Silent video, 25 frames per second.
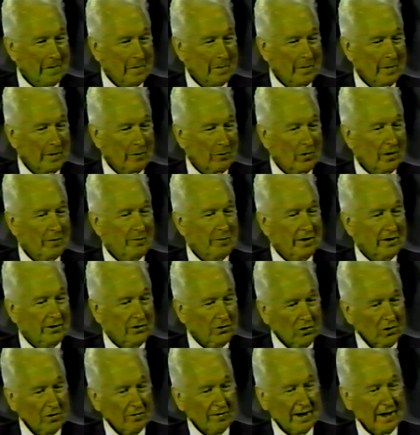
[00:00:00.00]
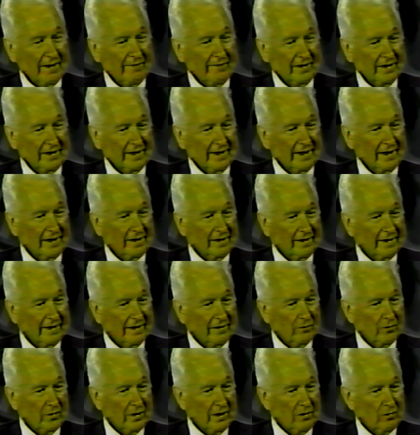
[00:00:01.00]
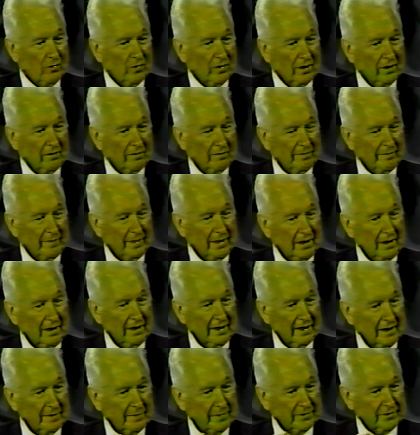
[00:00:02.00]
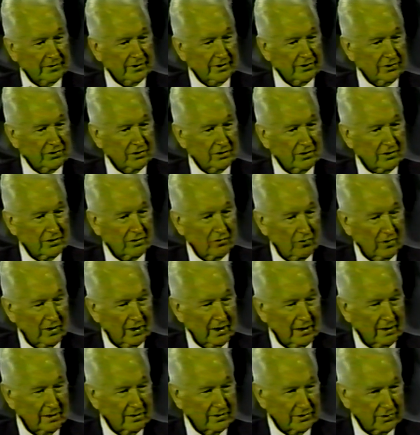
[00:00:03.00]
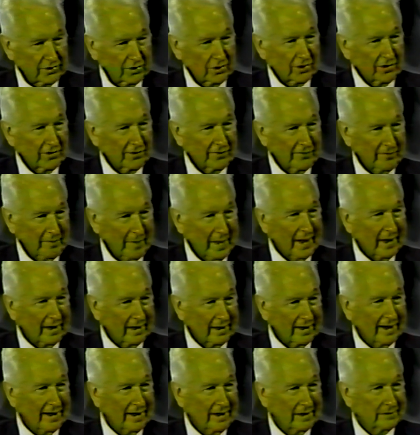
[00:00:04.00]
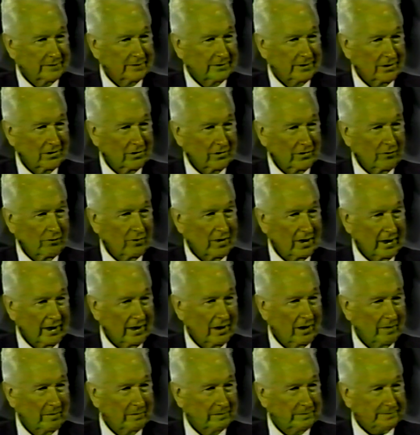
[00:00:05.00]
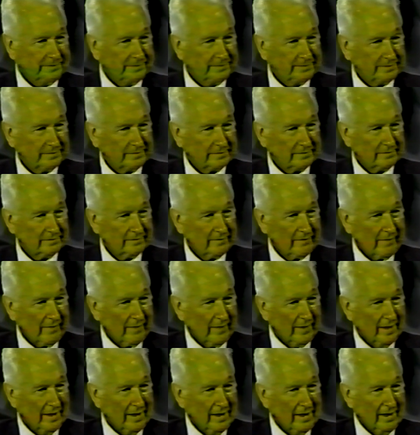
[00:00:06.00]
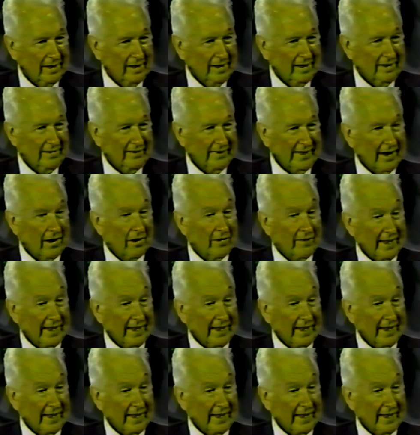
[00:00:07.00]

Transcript: but when we do arrive at that, then we will be in a position to really serve mankind, and really help. They are